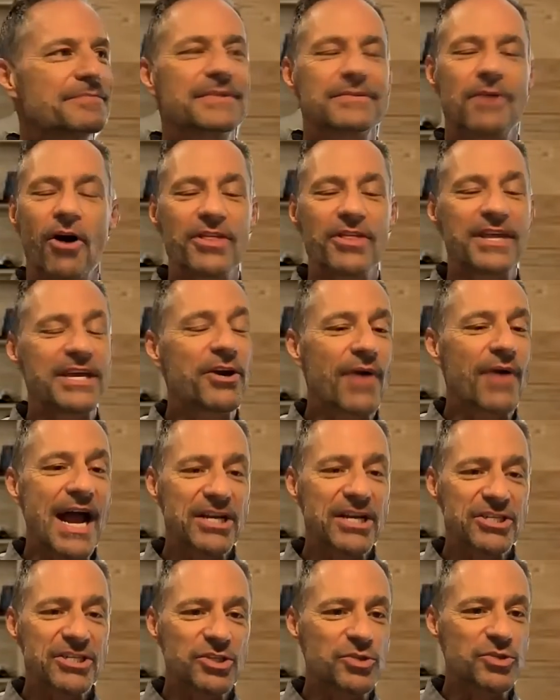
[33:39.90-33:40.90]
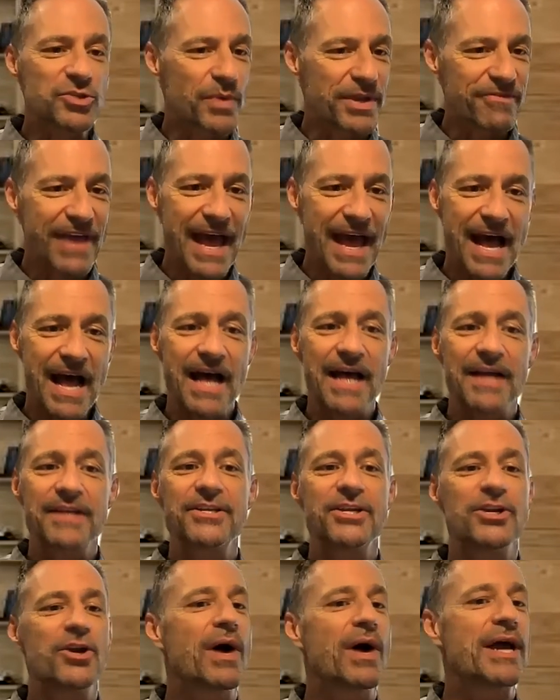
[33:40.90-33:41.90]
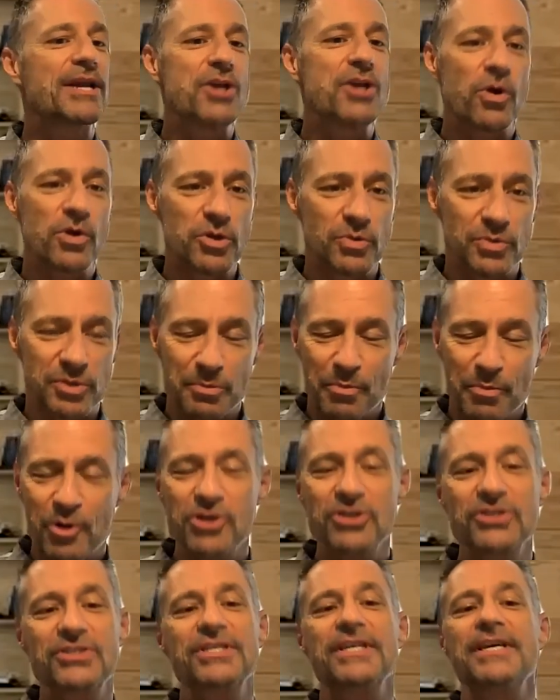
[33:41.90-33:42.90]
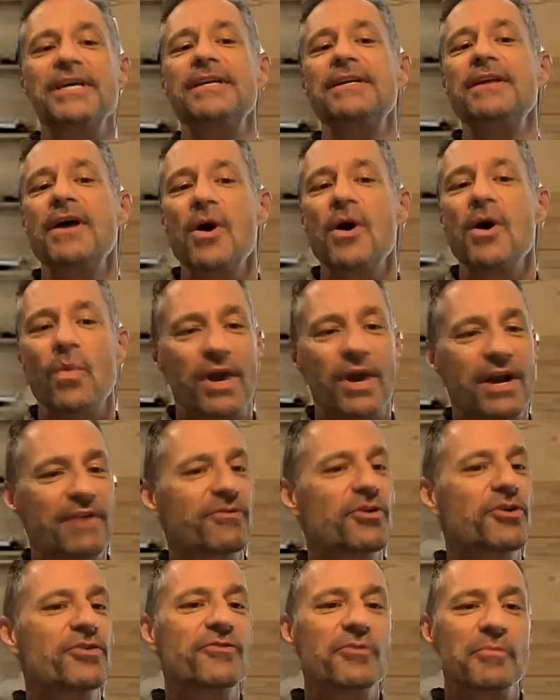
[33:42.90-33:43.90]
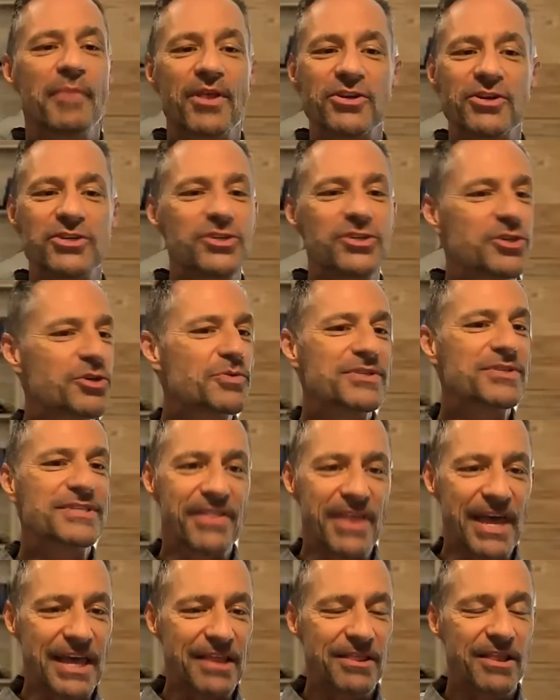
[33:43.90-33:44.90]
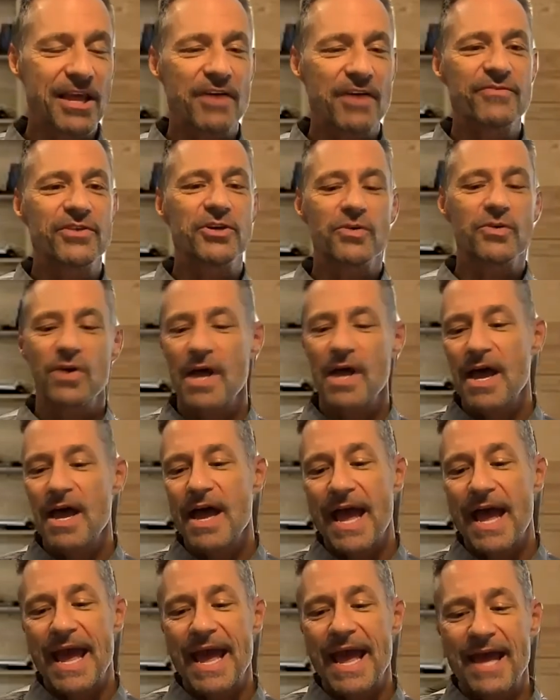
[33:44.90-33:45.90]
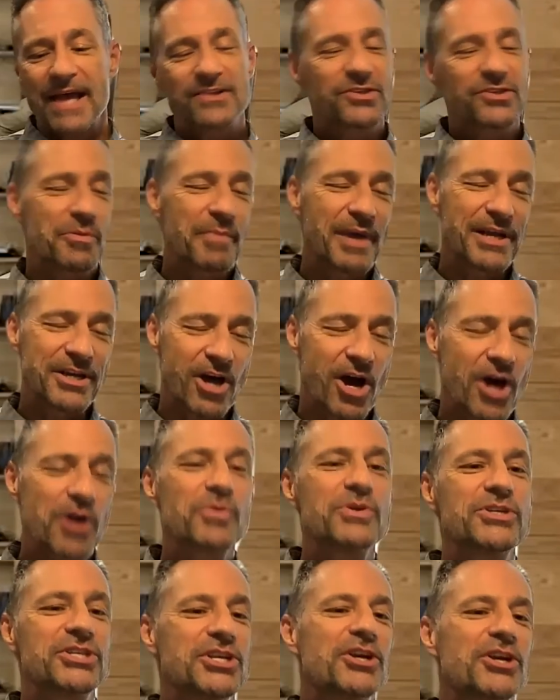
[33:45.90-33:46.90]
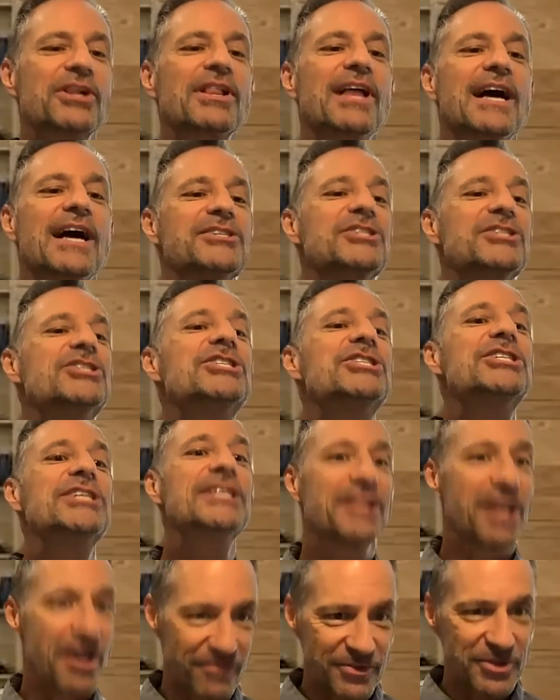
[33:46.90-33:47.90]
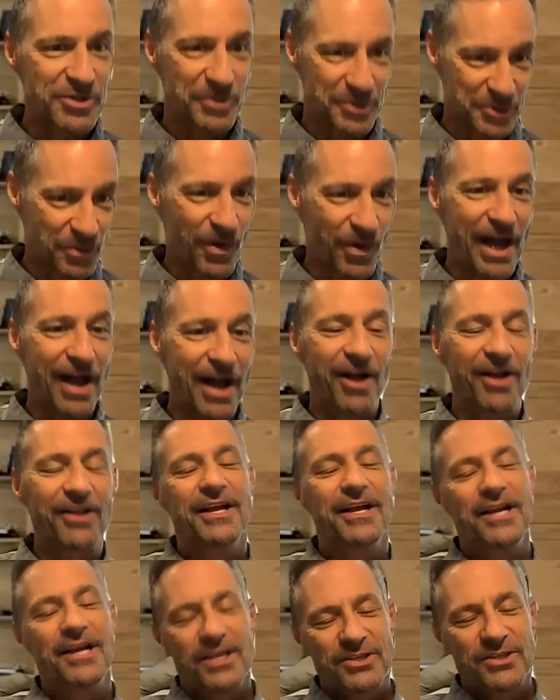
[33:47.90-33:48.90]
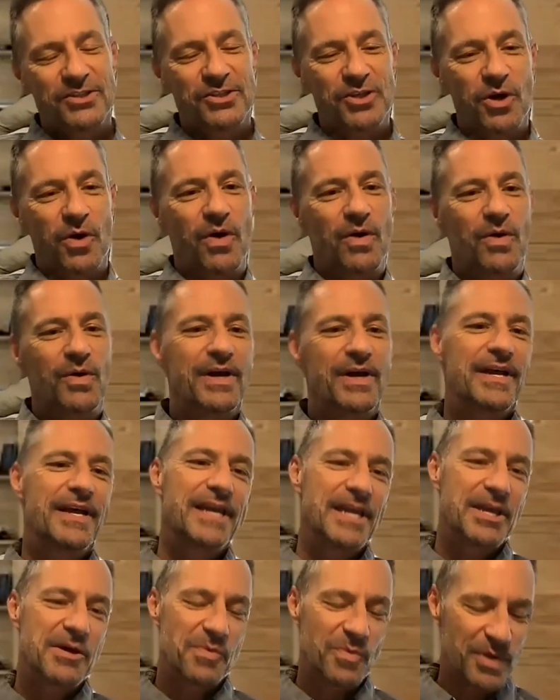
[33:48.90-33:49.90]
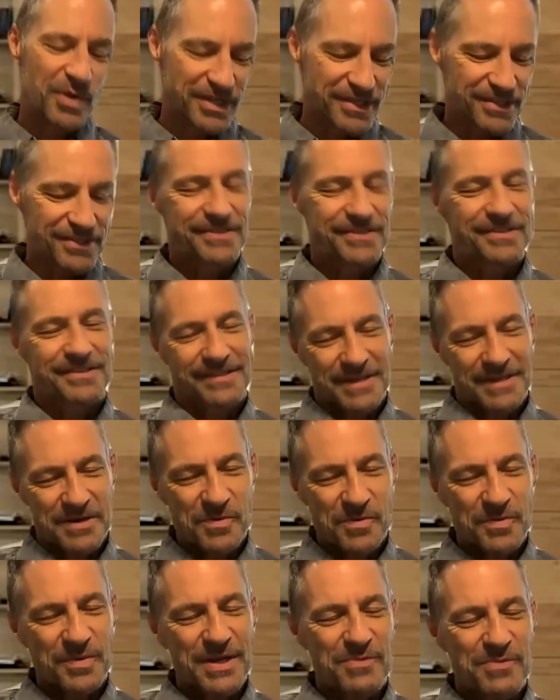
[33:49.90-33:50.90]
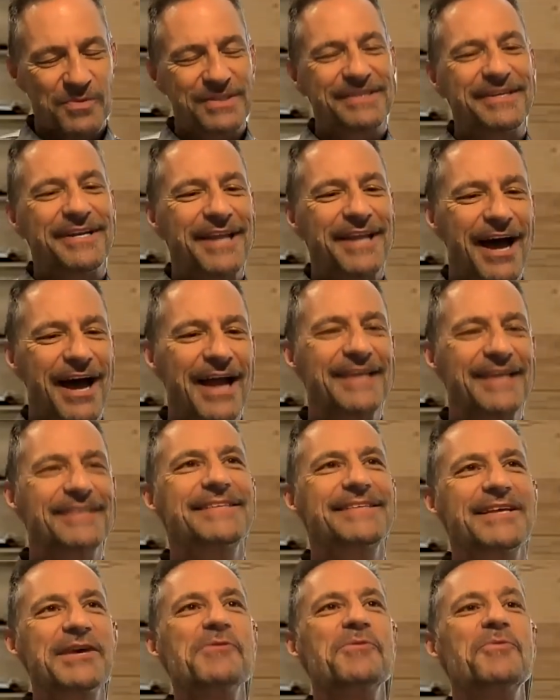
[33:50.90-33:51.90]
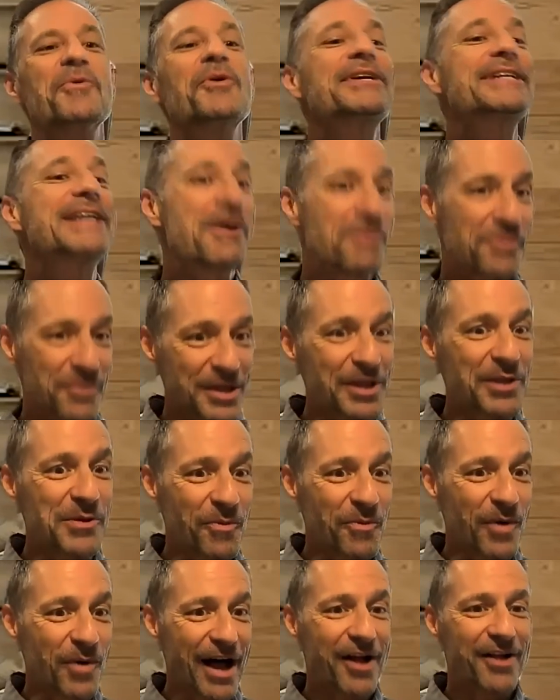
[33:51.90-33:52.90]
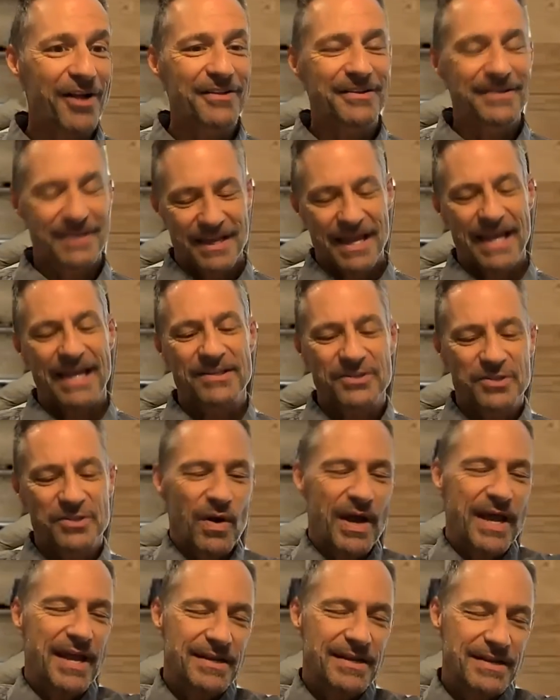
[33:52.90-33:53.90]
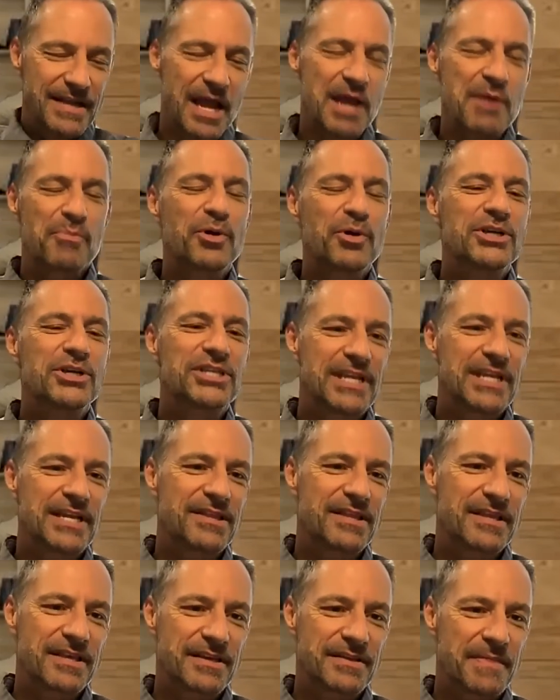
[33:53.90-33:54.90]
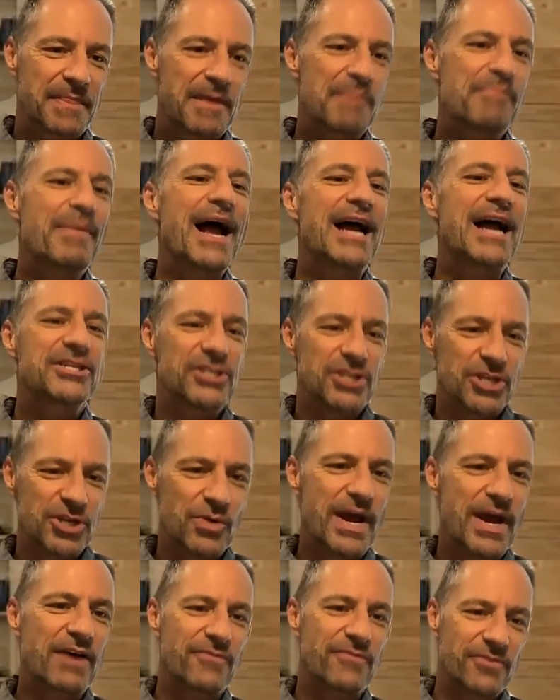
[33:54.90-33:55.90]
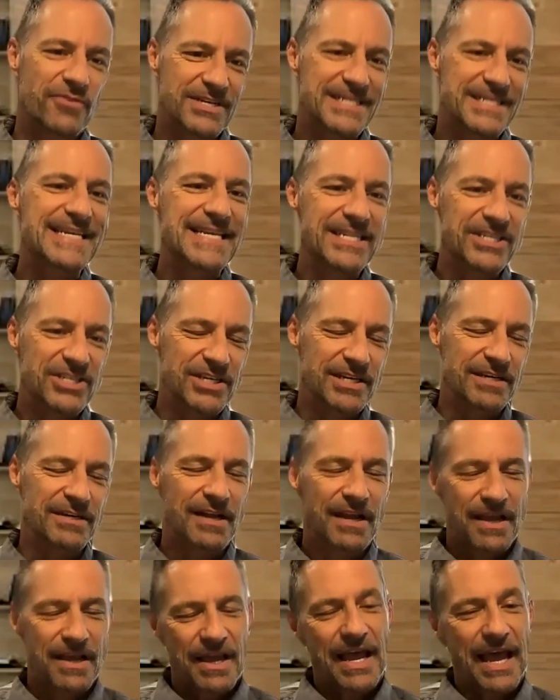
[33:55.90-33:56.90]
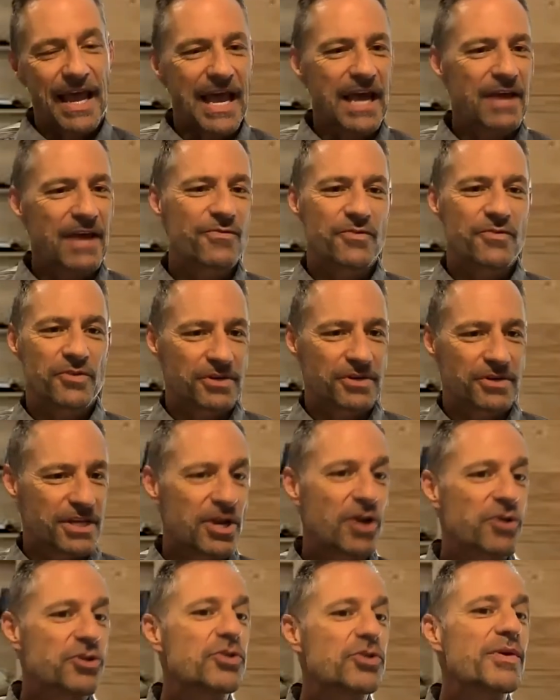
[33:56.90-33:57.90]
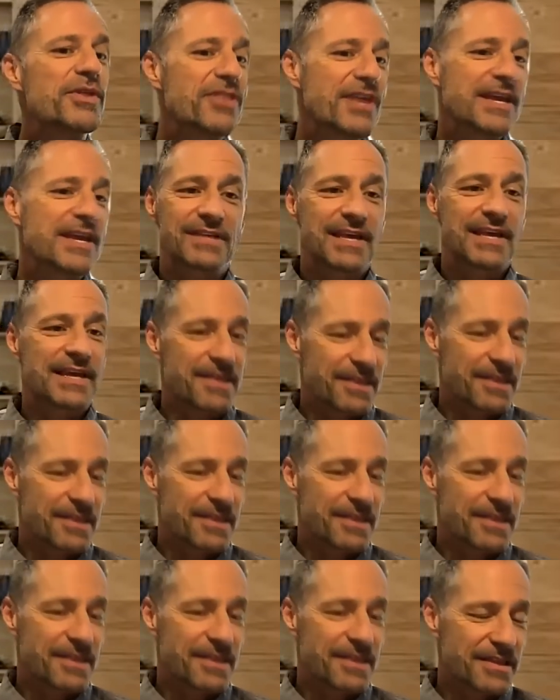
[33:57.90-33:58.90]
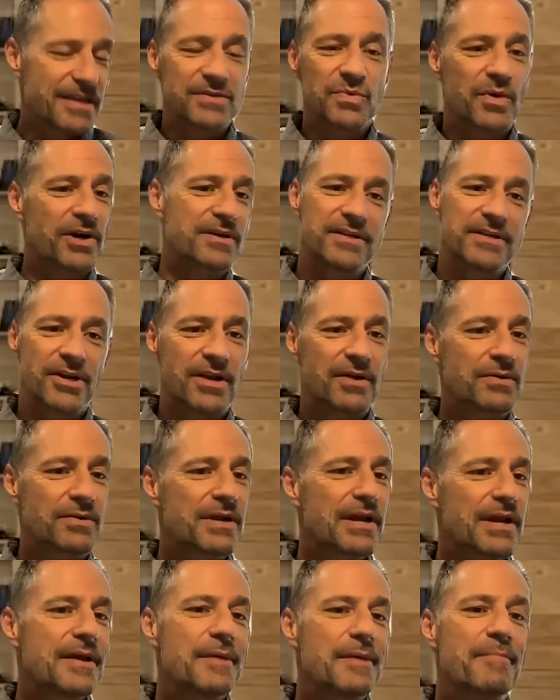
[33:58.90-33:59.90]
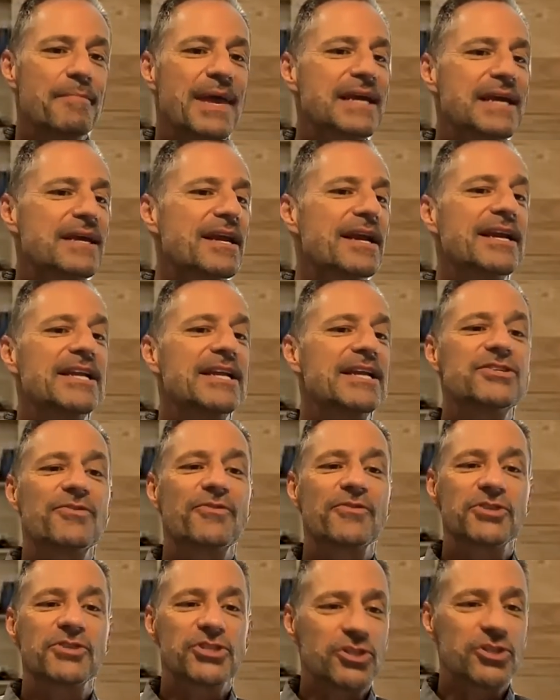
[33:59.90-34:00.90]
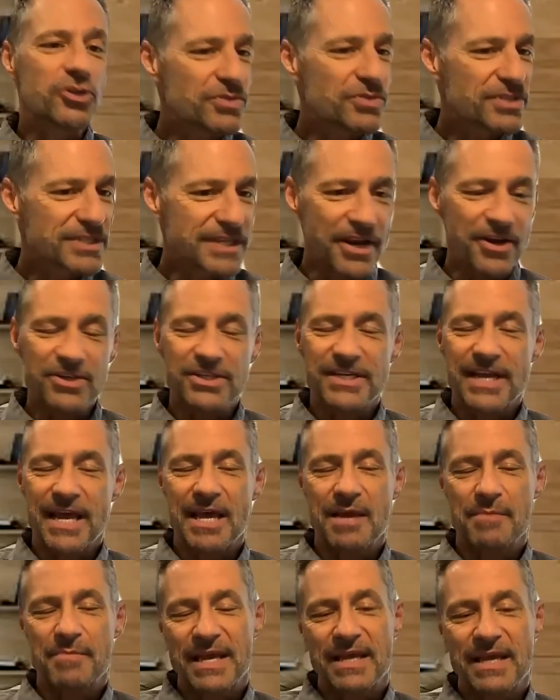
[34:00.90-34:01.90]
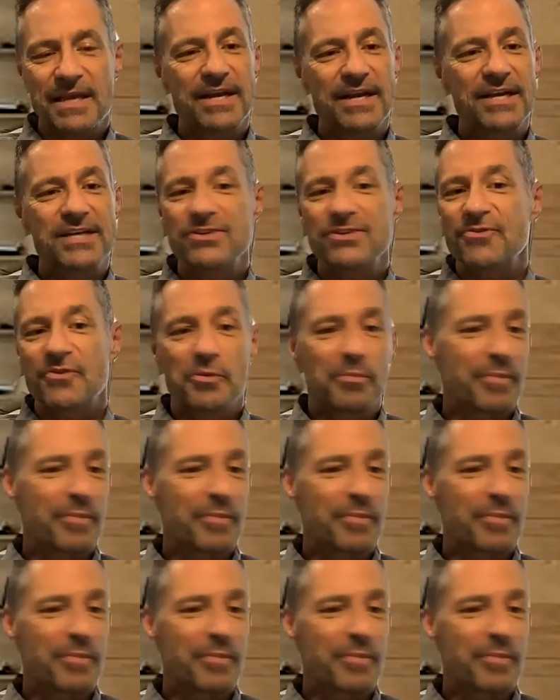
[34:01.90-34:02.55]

all the interactions we've had, you know, I know you as a person, what I've heard from other students, they love you. And so my daughter was in your class and she loved you as well. So it was it, it was a nice it worked out really well. And so I, I appreciate the the passion you have for teaching and for you know doing things like this where you know making it easier for students to understand, making it easier for